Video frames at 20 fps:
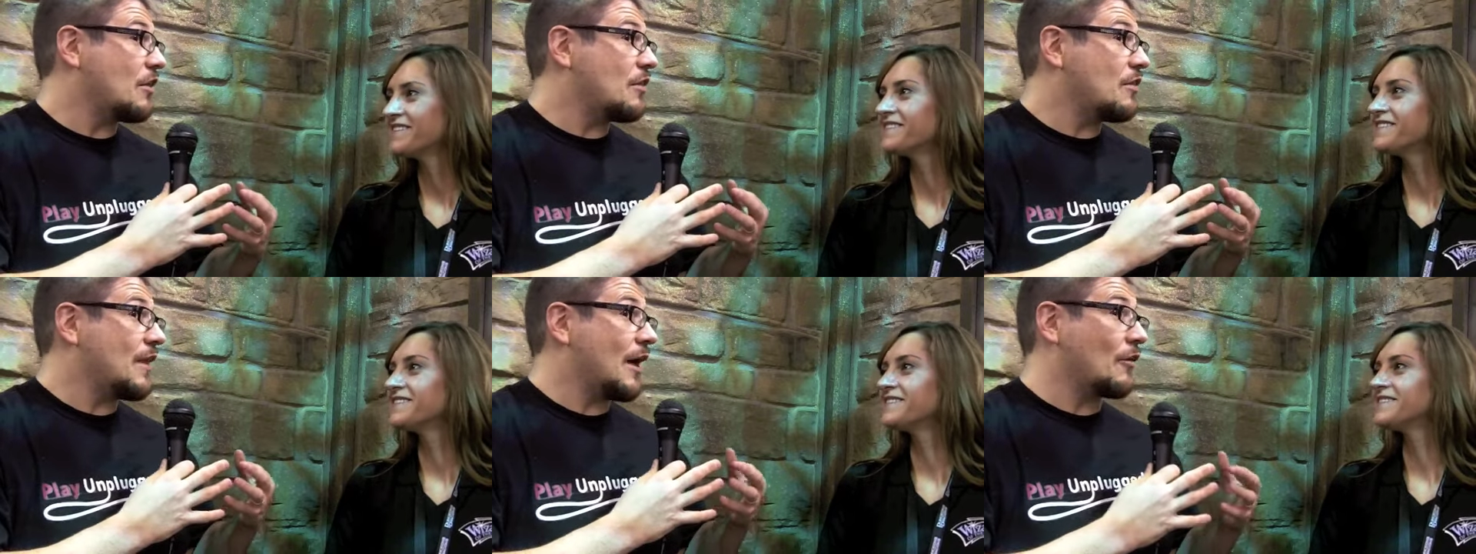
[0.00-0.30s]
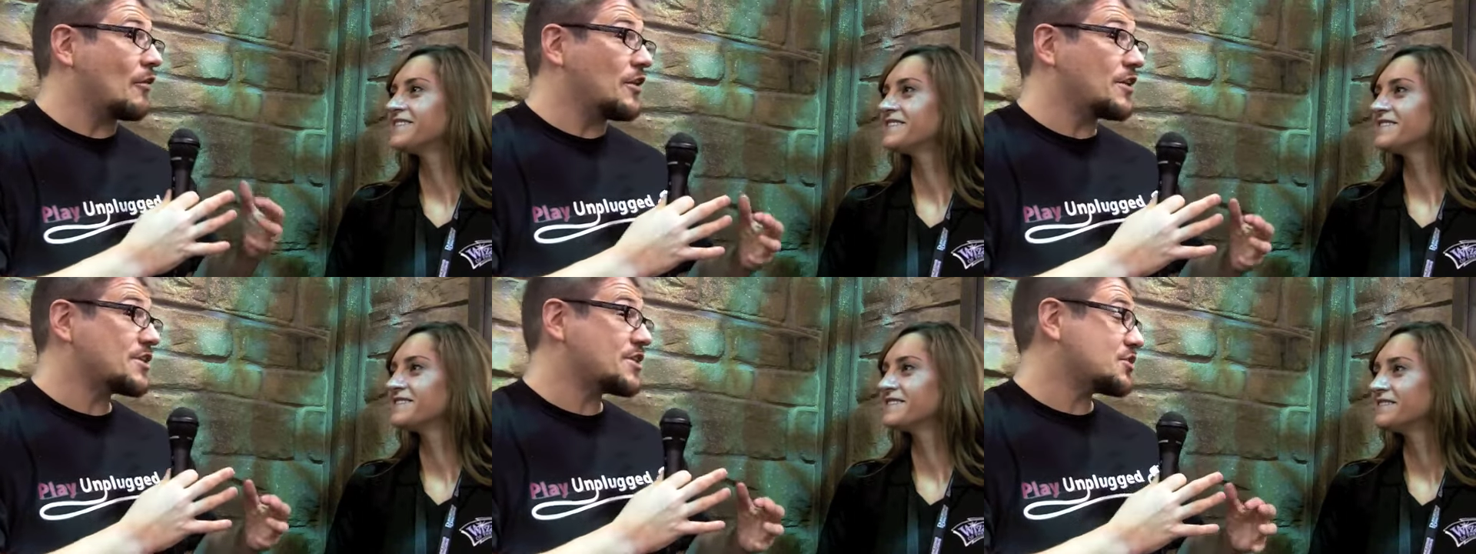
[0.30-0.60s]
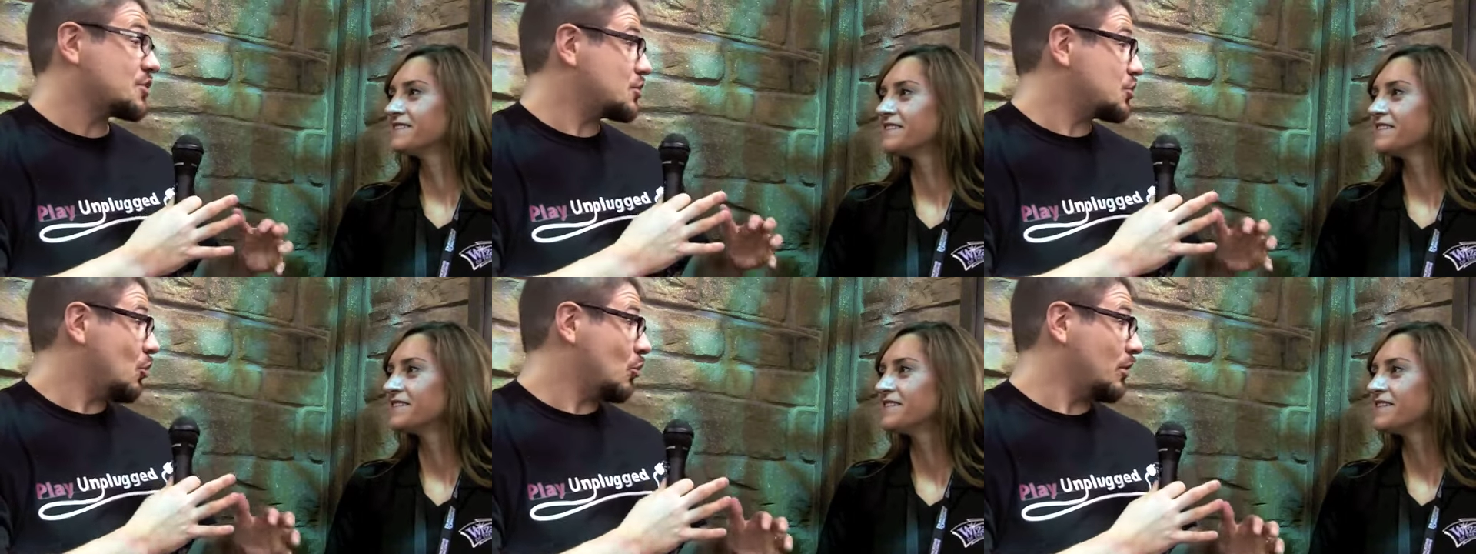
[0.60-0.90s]
Speaker 1: Now this
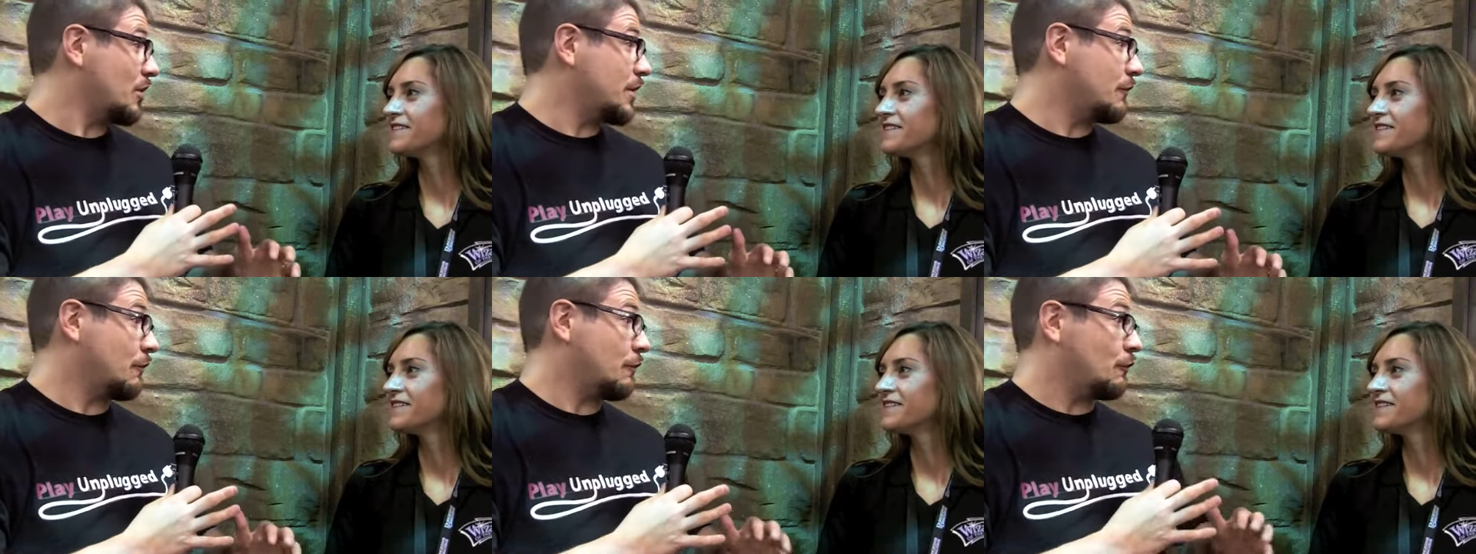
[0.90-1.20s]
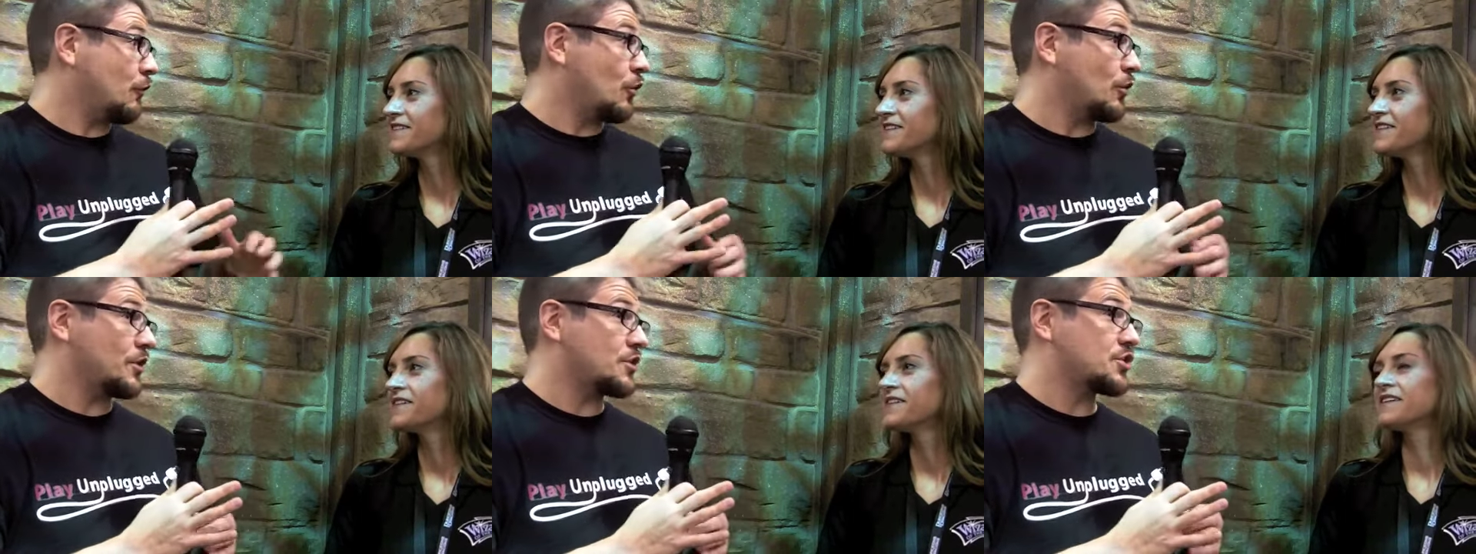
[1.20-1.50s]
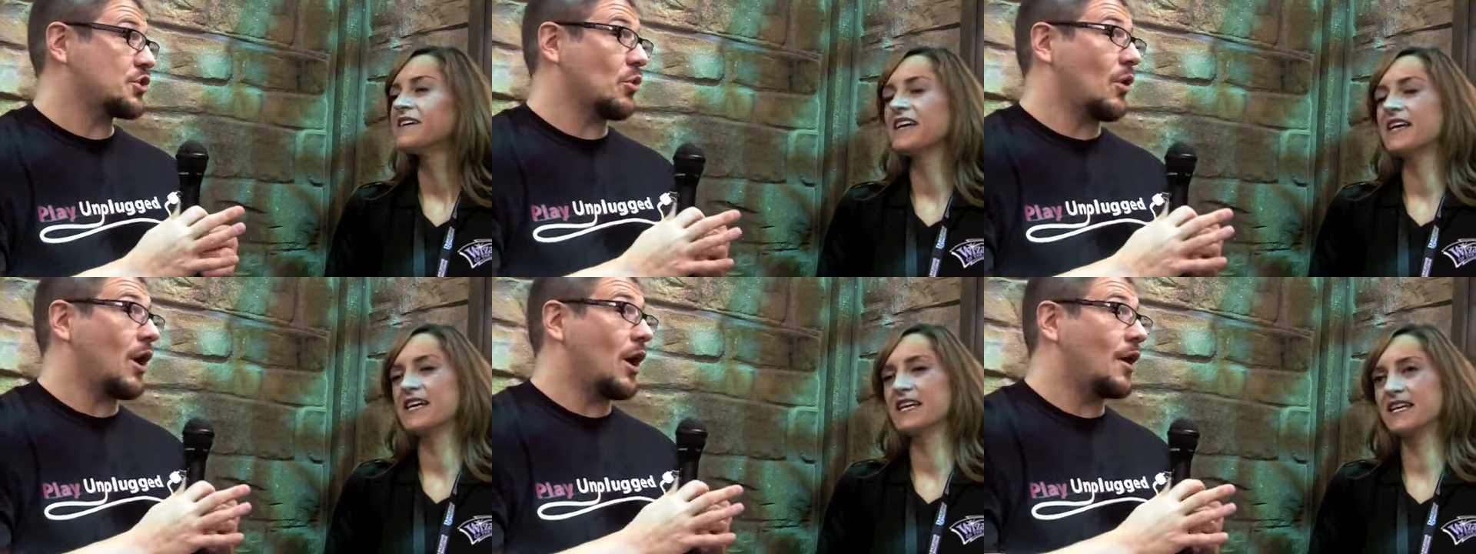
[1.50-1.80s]
is a totally different focus.
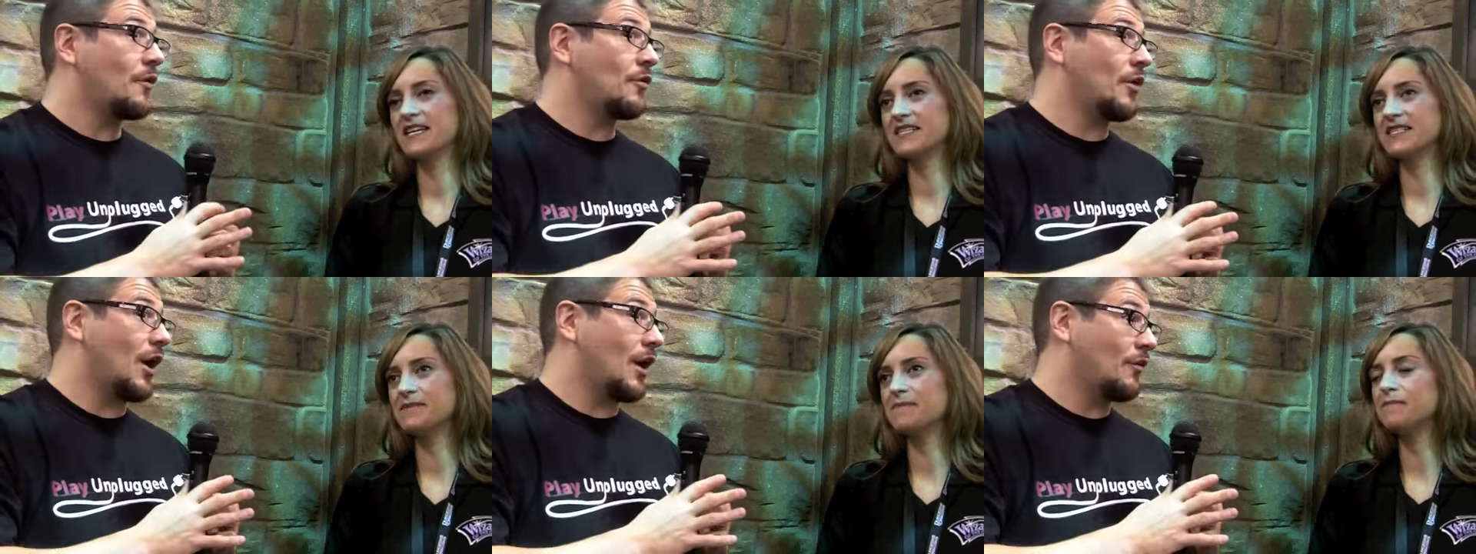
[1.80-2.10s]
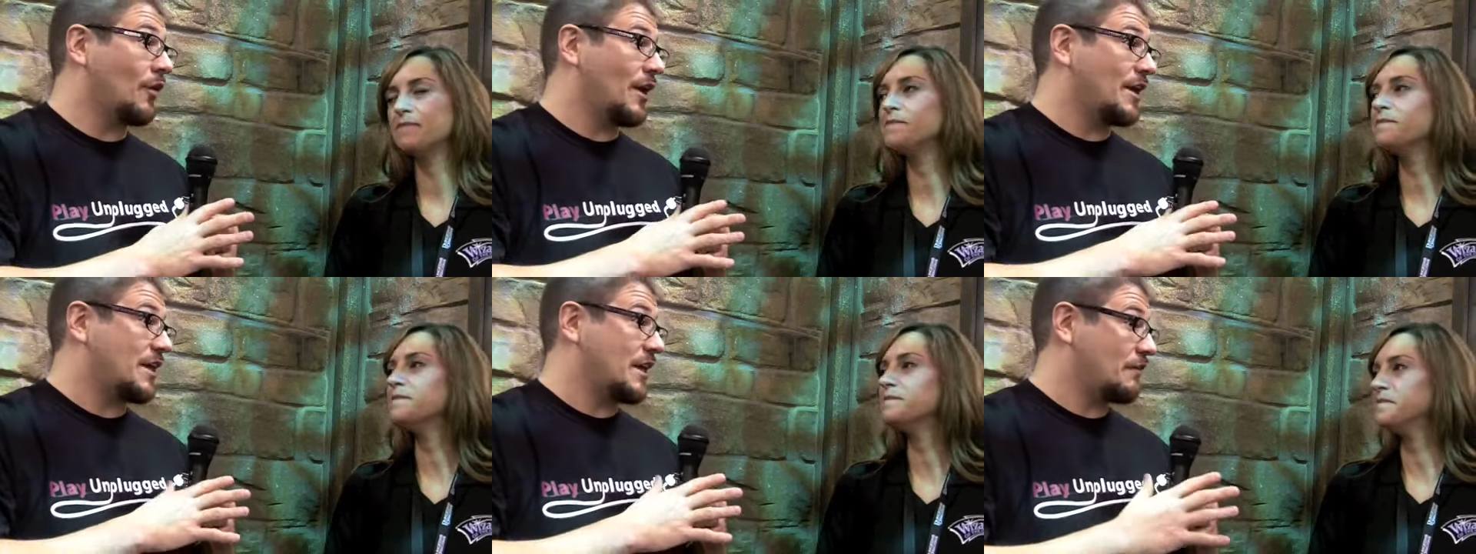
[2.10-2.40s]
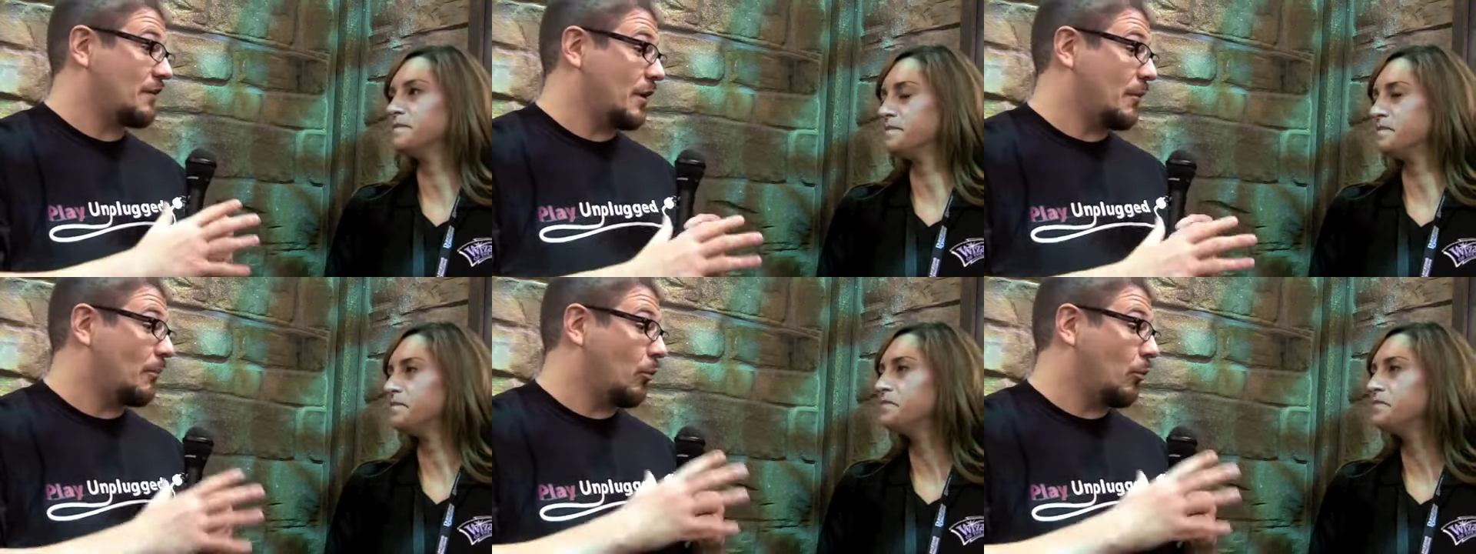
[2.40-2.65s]
So un- unlike giving